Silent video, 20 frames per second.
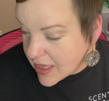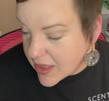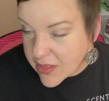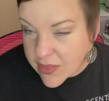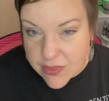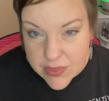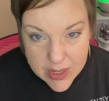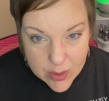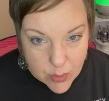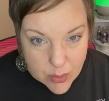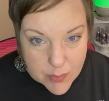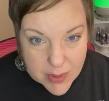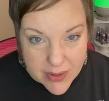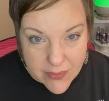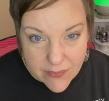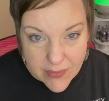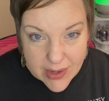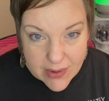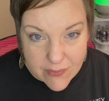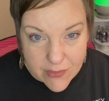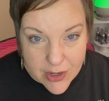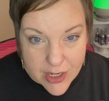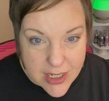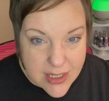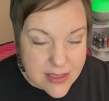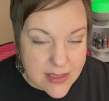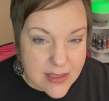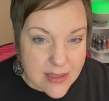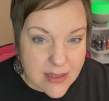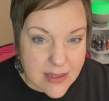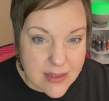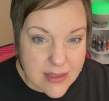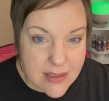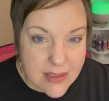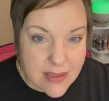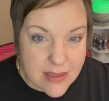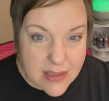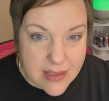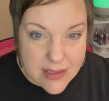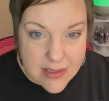they were my favorites.
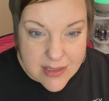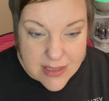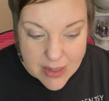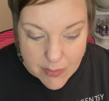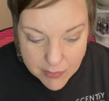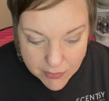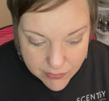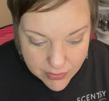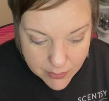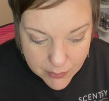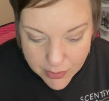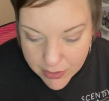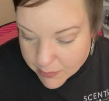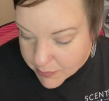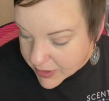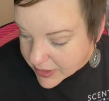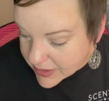Some of them are in my